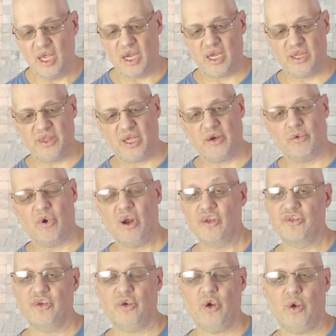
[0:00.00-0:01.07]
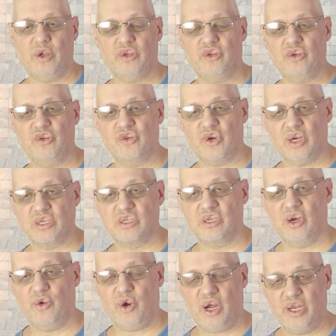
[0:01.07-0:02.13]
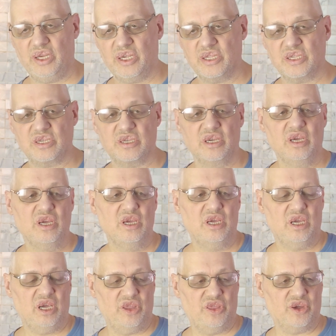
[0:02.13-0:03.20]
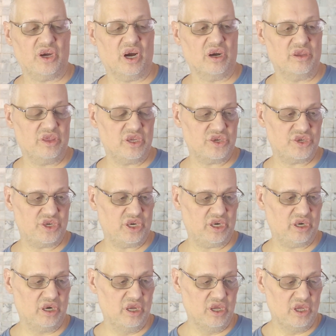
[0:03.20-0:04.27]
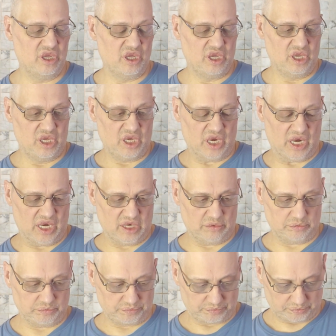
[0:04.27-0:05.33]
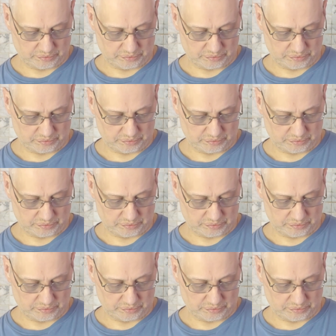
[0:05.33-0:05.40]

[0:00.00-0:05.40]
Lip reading: And then we're also going to direct sow onions in the garden this year. And